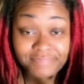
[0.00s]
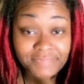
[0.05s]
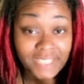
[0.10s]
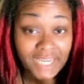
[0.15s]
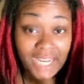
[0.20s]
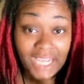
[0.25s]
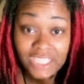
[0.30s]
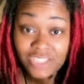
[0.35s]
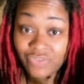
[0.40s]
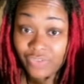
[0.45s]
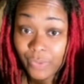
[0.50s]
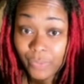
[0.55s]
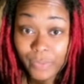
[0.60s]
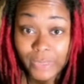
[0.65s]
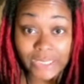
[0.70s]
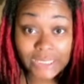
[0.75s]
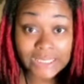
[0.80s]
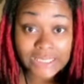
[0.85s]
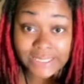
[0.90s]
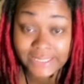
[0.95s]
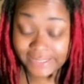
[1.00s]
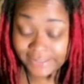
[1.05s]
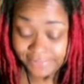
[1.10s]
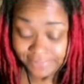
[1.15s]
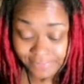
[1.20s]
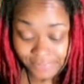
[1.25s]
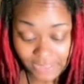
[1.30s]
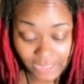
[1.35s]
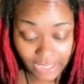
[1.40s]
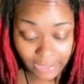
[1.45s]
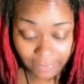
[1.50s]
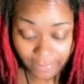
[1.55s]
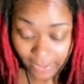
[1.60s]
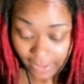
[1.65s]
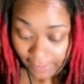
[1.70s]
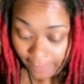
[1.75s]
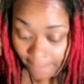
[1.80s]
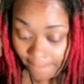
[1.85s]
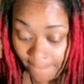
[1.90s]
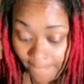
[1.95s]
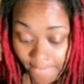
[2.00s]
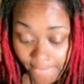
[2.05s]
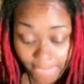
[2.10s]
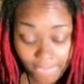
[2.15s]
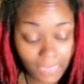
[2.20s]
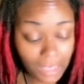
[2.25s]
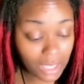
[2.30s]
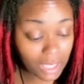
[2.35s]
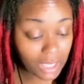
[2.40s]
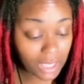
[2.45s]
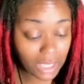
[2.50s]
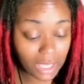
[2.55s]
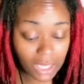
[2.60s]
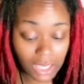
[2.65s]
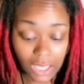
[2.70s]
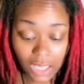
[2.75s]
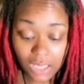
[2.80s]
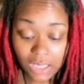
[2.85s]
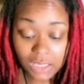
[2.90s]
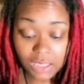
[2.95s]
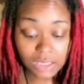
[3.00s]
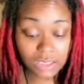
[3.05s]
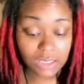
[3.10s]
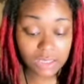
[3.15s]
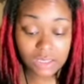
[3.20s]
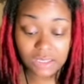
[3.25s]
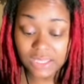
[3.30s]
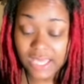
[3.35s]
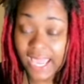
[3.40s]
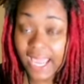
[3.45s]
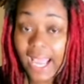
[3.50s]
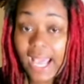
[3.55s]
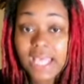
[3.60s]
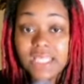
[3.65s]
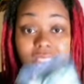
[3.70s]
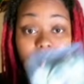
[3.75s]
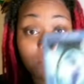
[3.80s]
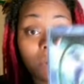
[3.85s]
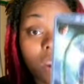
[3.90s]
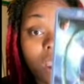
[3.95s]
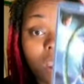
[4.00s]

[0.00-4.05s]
the next few weeks. You hear me? They got some